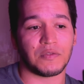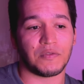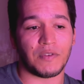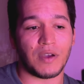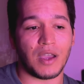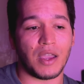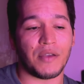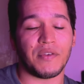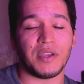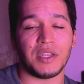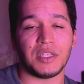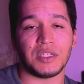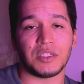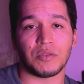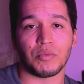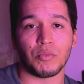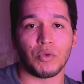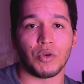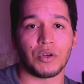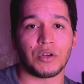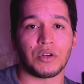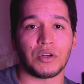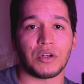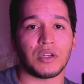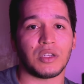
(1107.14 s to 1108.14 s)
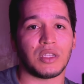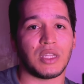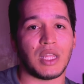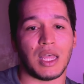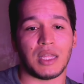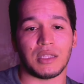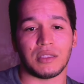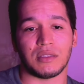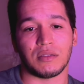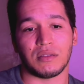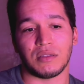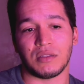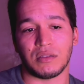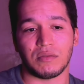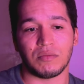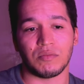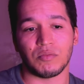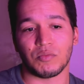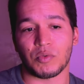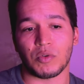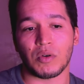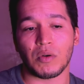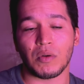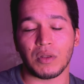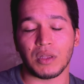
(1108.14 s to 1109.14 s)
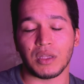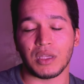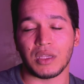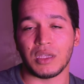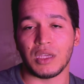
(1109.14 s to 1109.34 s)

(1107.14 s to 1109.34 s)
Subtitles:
5-inch motor that probably